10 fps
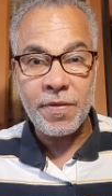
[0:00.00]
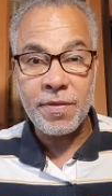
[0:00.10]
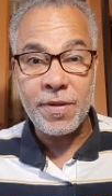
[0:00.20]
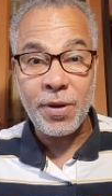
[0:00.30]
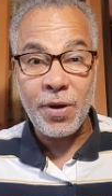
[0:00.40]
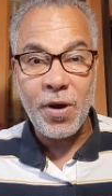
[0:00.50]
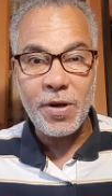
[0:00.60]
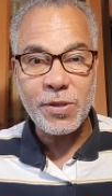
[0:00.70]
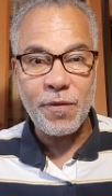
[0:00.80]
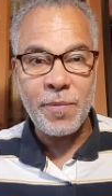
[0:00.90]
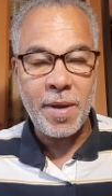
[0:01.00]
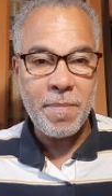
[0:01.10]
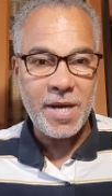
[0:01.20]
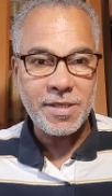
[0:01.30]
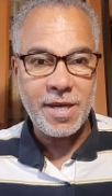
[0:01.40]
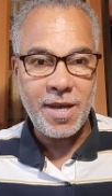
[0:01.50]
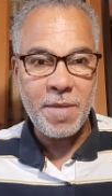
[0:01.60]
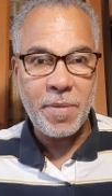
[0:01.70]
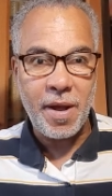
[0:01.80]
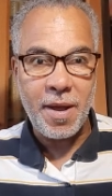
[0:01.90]
the God of my master
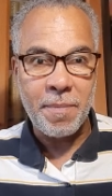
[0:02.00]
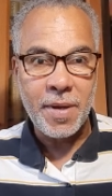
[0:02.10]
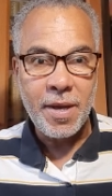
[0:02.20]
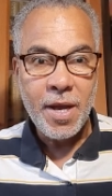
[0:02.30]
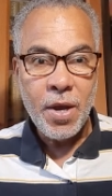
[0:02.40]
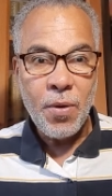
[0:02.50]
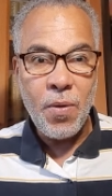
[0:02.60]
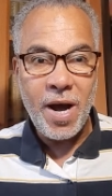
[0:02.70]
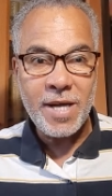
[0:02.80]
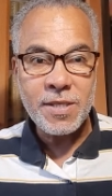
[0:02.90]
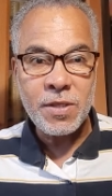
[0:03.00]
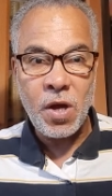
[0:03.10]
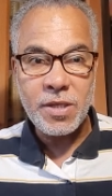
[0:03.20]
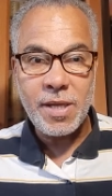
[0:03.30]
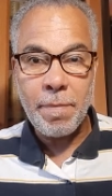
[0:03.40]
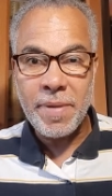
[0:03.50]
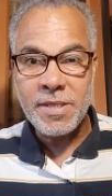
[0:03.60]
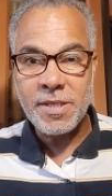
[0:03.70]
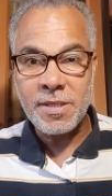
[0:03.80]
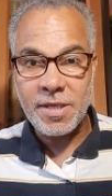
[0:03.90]
Abraham, who has not
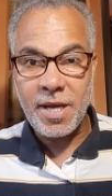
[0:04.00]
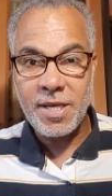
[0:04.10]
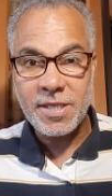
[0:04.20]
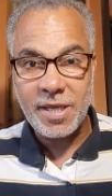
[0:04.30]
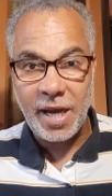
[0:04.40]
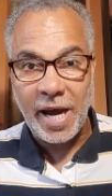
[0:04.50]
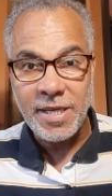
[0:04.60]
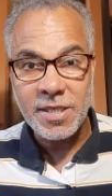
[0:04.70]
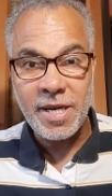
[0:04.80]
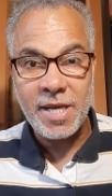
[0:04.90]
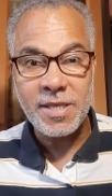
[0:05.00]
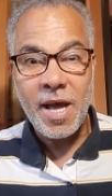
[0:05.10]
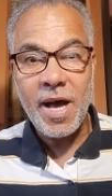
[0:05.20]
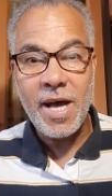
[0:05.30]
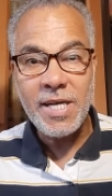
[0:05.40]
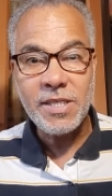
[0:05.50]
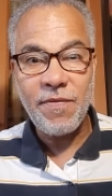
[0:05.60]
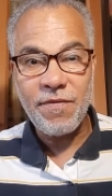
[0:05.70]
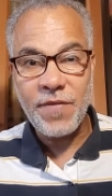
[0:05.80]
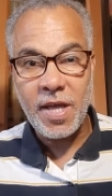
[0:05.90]
abandoned his kindness and
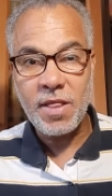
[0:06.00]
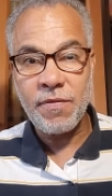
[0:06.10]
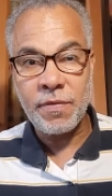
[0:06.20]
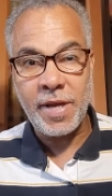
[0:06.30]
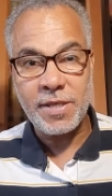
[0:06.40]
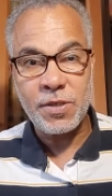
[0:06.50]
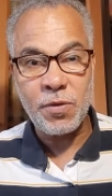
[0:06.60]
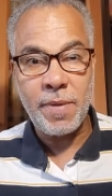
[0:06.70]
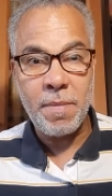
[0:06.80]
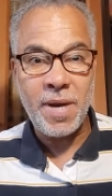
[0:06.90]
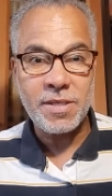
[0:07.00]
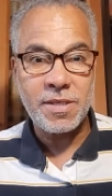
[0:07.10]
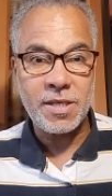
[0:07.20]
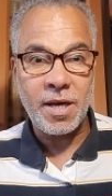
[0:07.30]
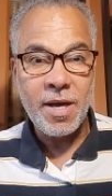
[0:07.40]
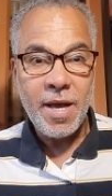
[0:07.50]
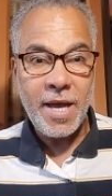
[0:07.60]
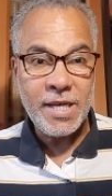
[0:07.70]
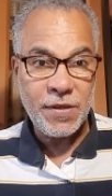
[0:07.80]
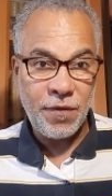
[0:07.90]
faithfulness to my master.
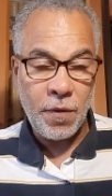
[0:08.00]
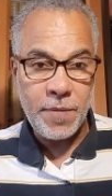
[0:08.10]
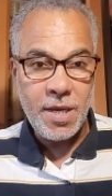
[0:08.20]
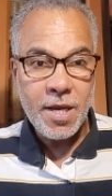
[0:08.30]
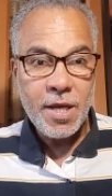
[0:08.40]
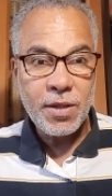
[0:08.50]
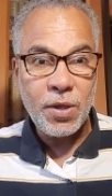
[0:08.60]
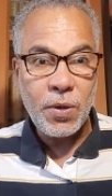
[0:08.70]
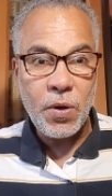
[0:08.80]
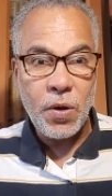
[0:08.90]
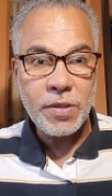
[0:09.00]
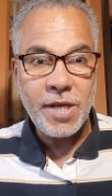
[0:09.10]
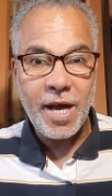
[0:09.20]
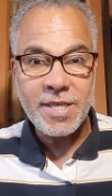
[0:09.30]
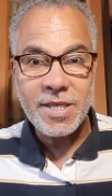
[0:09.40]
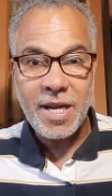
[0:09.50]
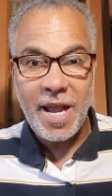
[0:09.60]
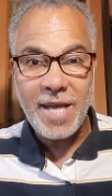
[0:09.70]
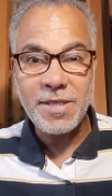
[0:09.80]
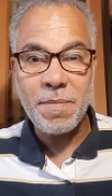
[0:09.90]
As for me, the Lord has
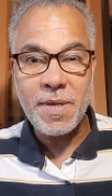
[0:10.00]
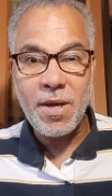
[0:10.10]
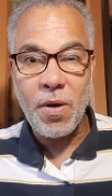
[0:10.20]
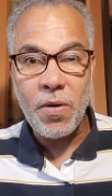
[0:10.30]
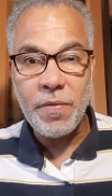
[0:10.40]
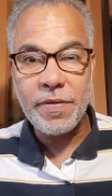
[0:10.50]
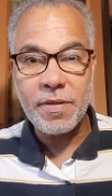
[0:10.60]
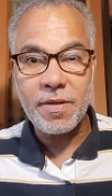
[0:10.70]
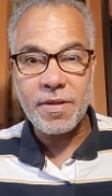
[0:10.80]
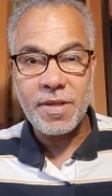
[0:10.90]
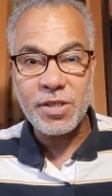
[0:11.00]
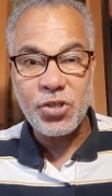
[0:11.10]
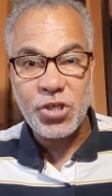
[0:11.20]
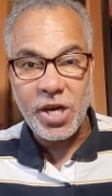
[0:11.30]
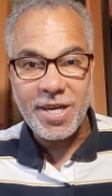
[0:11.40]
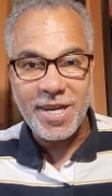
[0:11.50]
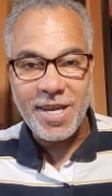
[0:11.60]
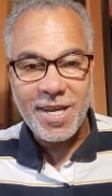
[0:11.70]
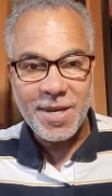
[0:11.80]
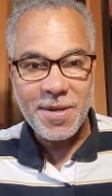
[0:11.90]
led me on the journey